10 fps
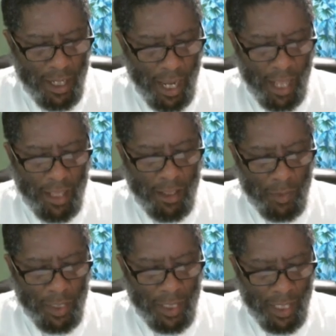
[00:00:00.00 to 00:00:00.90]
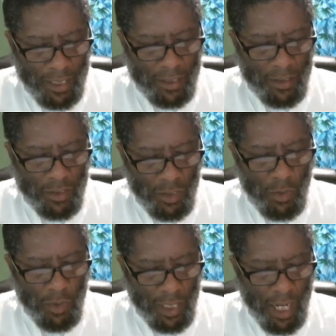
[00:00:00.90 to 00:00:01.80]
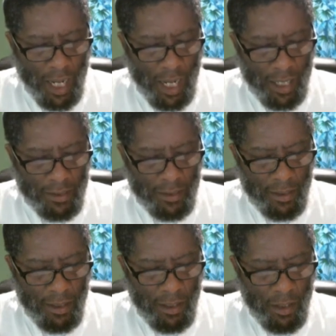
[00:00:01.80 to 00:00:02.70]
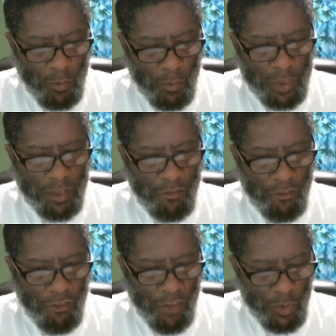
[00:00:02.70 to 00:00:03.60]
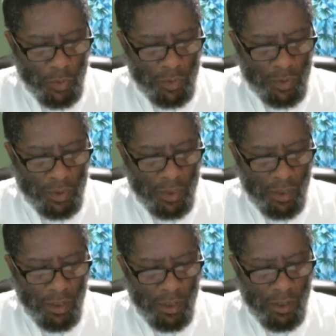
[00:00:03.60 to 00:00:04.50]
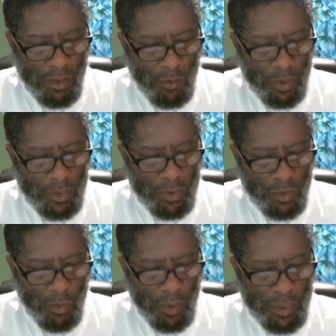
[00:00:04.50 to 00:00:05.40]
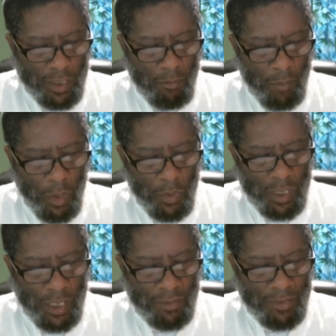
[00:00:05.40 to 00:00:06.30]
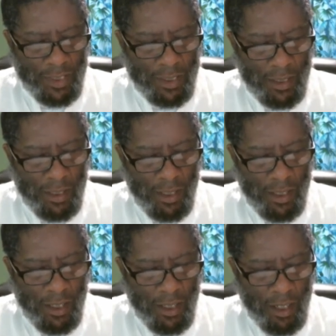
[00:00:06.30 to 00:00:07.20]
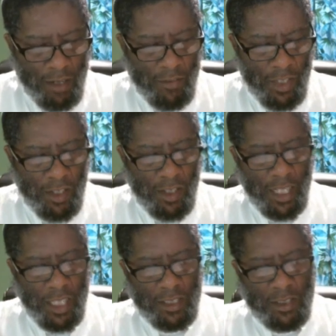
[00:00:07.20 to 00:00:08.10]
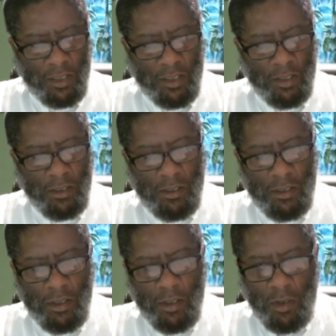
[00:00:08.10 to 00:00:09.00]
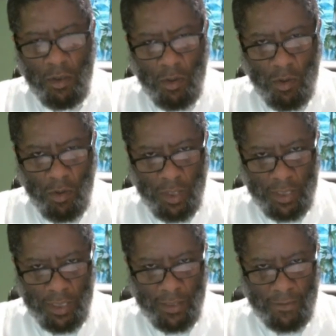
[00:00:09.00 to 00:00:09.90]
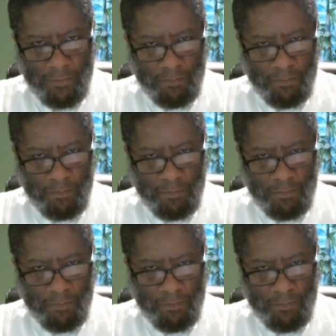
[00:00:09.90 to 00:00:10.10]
and their relations to the gods, was infused with stories and motifs of Near Eastern origin.